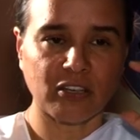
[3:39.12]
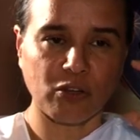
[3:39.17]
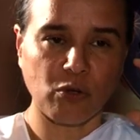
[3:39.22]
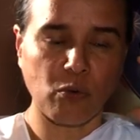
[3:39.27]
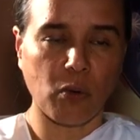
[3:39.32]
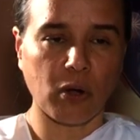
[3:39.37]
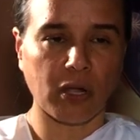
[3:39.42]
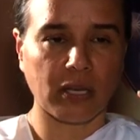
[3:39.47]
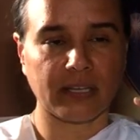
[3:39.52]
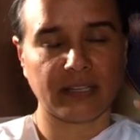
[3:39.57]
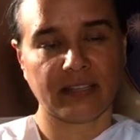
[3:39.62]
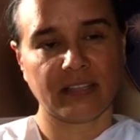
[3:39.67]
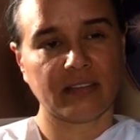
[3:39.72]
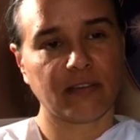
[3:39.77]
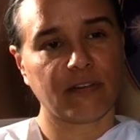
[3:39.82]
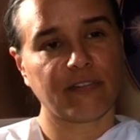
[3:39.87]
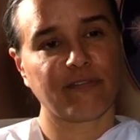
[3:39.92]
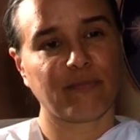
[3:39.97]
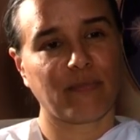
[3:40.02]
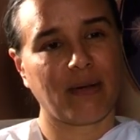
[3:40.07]
the quality
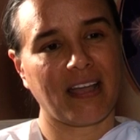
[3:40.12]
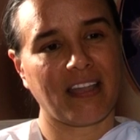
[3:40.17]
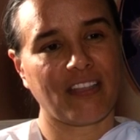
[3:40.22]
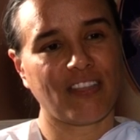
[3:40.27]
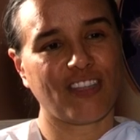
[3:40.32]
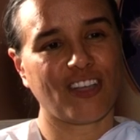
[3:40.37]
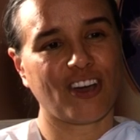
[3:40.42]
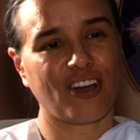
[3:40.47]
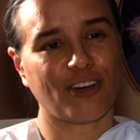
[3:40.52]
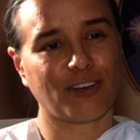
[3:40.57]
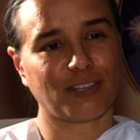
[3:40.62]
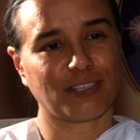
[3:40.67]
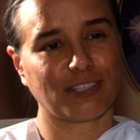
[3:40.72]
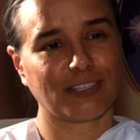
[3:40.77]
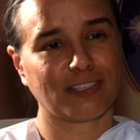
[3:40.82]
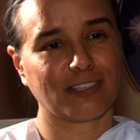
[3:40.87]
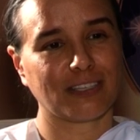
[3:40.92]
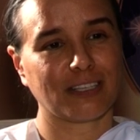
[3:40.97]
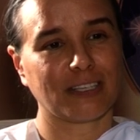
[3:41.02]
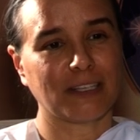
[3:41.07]
of my
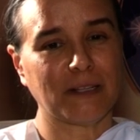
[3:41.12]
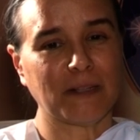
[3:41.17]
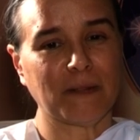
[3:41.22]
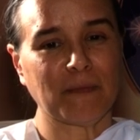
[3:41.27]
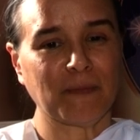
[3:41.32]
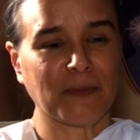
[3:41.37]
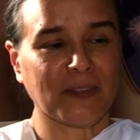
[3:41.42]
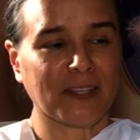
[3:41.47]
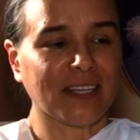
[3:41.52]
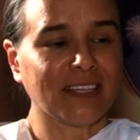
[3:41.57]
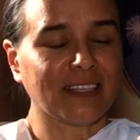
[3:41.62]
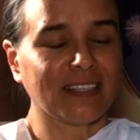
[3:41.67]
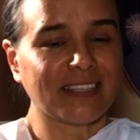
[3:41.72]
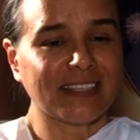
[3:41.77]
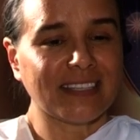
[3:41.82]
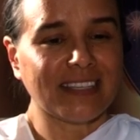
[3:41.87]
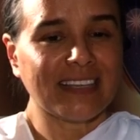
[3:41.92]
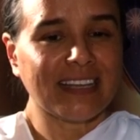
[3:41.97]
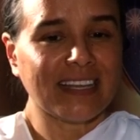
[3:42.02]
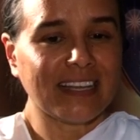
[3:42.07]
thoughts,
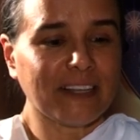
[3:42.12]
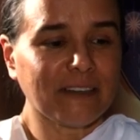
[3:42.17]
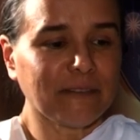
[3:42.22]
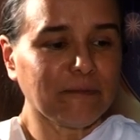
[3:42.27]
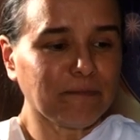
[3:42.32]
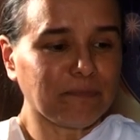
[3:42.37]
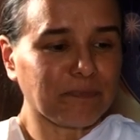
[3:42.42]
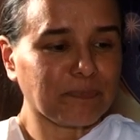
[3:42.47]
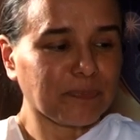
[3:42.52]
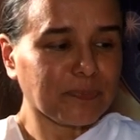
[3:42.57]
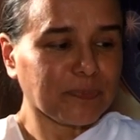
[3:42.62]
seeing